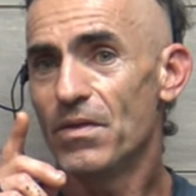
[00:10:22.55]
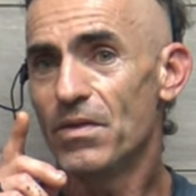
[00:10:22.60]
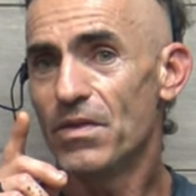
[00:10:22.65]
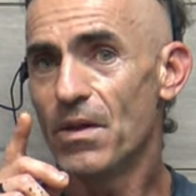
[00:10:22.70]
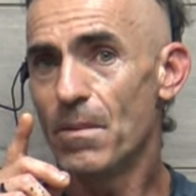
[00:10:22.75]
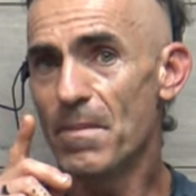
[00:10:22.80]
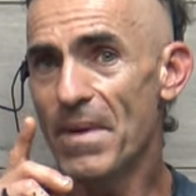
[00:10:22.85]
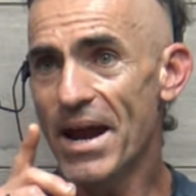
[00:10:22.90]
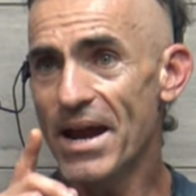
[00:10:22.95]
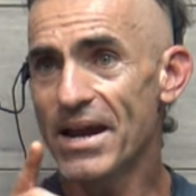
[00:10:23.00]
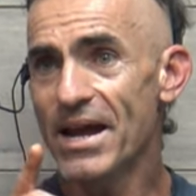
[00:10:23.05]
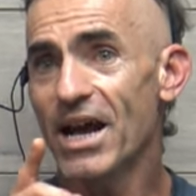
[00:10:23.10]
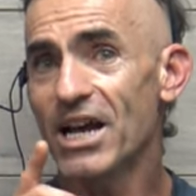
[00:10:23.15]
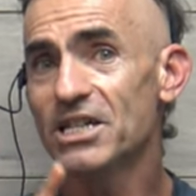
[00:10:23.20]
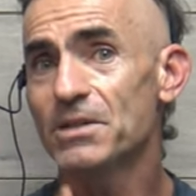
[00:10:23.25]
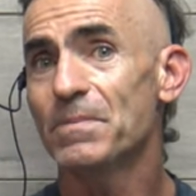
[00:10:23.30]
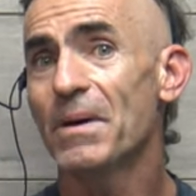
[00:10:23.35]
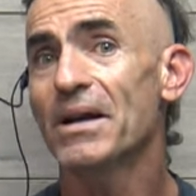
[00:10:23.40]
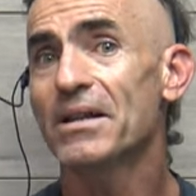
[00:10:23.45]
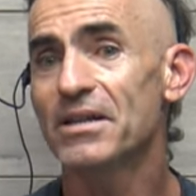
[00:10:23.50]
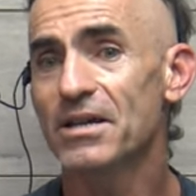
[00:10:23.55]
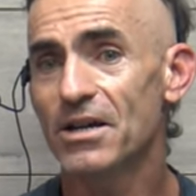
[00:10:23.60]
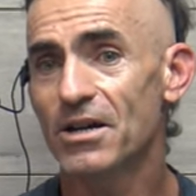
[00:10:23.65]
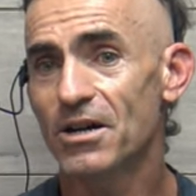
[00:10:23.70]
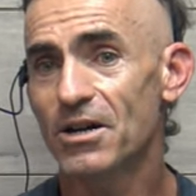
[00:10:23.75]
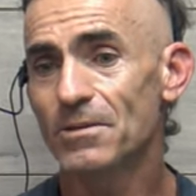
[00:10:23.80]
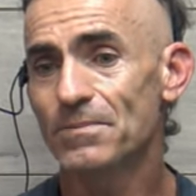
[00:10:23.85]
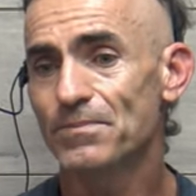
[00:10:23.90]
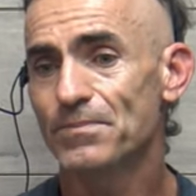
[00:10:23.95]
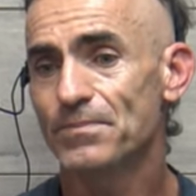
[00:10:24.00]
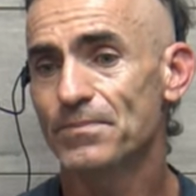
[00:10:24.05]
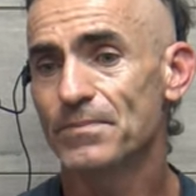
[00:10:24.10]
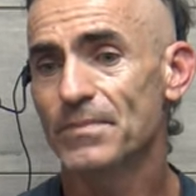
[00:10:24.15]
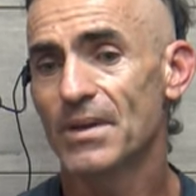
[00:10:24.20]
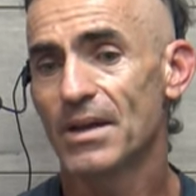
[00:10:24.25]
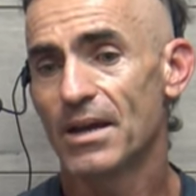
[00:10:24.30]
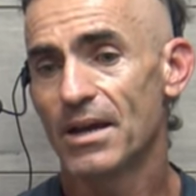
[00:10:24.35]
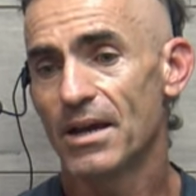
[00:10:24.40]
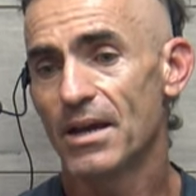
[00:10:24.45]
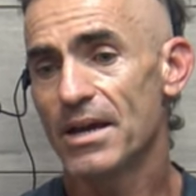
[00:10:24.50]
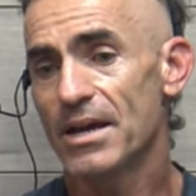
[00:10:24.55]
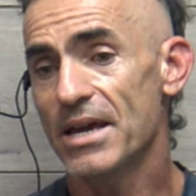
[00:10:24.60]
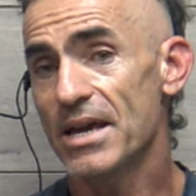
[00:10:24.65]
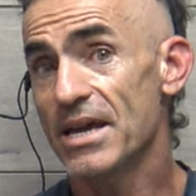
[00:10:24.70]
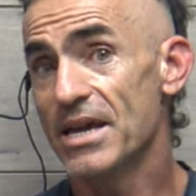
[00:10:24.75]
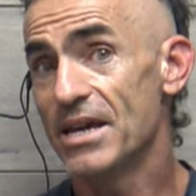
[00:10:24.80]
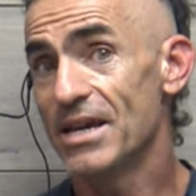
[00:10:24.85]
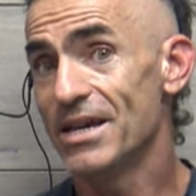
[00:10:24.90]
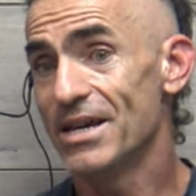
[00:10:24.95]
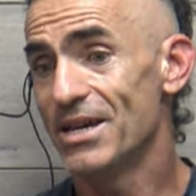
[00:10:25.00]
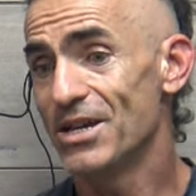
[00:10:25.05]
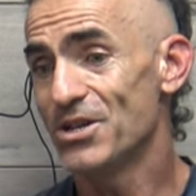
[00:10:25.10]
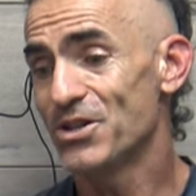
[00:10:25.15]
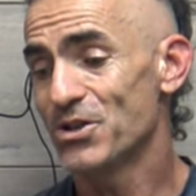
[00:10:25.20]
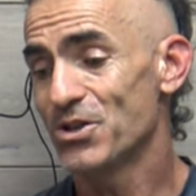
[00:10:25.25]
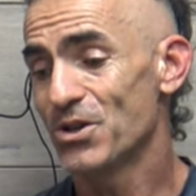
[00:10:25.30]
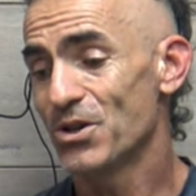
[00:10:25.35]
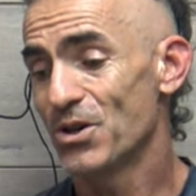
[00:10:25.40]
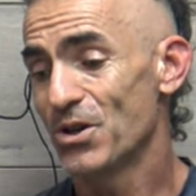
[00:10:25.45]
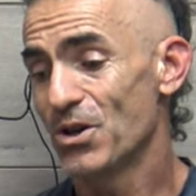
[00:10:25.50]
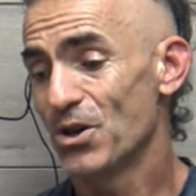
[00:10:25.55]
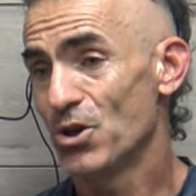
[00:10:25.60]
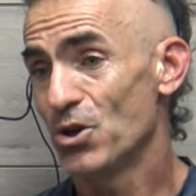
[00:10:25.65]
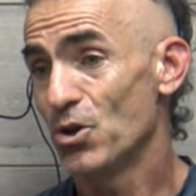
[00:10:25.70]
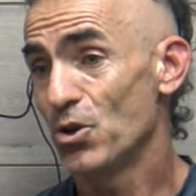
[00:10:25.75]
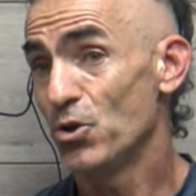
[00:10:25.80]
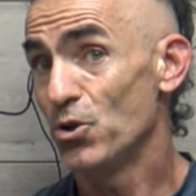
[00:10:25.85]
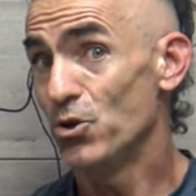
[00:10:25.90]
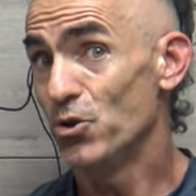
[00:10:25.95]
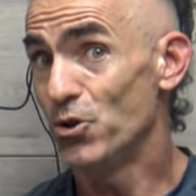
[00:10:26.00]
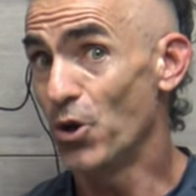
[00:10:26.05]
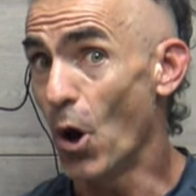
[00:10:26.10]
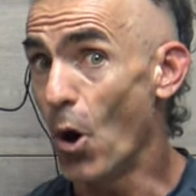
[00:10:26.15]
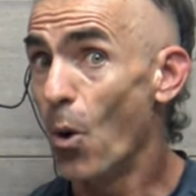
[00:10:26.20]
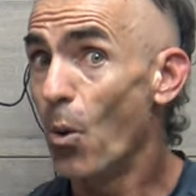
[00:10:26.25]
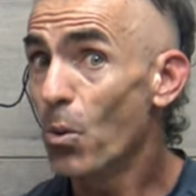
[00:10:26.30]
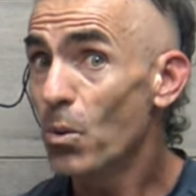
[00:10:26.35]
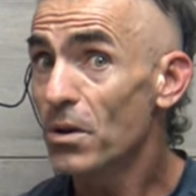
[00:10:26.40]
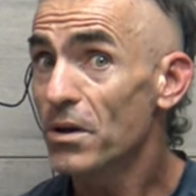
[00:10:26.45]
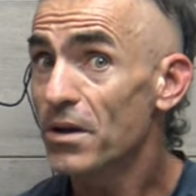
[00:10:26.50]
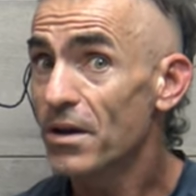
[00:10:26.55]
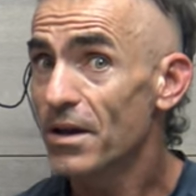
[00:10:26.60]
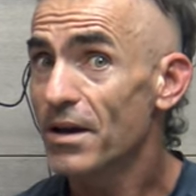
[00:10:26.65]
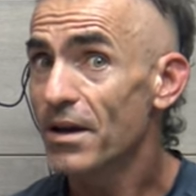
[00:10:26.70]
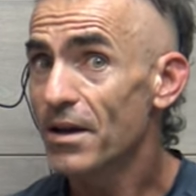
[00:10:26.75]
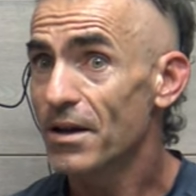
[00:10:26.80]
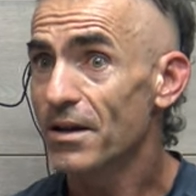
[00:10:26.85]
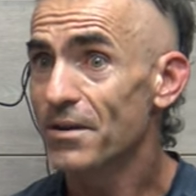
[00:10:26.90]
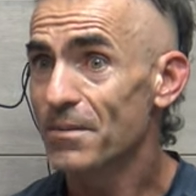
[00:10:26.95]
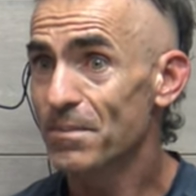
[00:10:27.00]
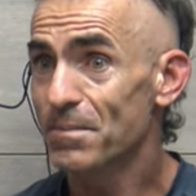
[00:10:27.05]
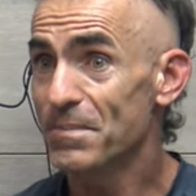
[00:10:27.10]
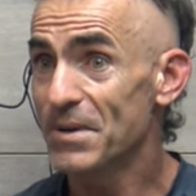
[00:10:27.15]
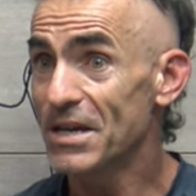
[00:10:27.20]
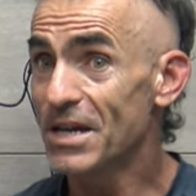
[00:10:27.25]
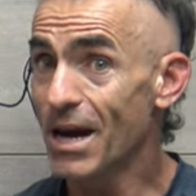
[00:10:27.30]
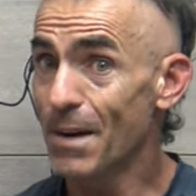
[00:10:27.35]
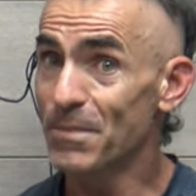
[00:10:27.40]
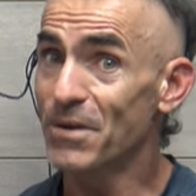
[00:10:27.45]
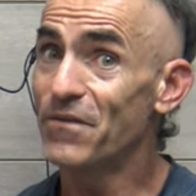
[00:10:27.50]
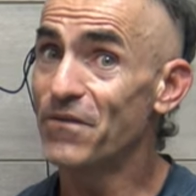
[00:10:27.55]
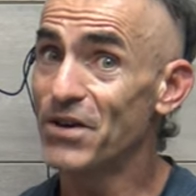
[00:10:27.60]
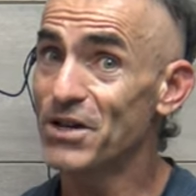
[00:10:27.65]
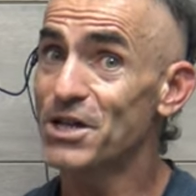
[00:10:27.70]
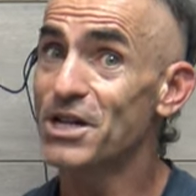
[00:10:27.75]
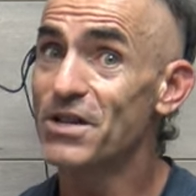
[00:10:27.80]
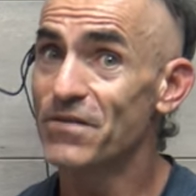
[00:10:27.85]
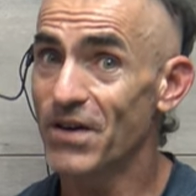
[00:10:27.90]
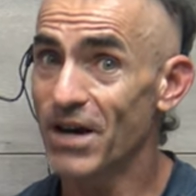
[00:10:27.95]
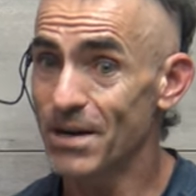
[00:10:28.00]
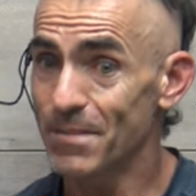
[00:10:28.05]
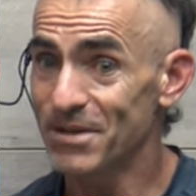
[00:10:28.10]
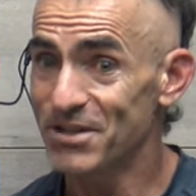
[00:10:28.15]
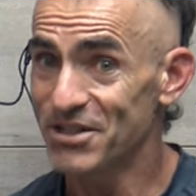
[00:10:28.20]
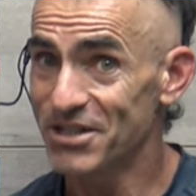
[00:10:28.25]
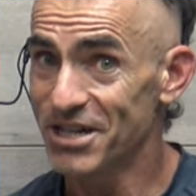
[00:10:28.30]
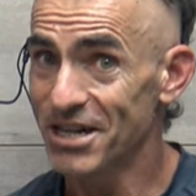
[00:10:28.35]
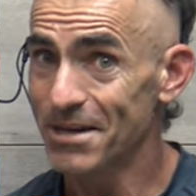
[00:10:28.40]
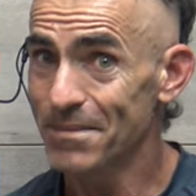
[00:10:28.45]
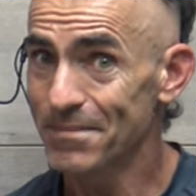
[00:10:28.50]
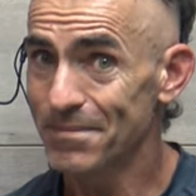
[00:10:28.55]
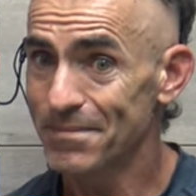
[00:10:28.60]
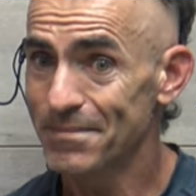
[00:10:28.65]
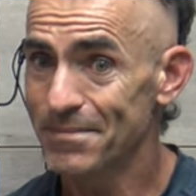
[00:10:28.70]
the main aspect here is don't become deficient in vitamin C.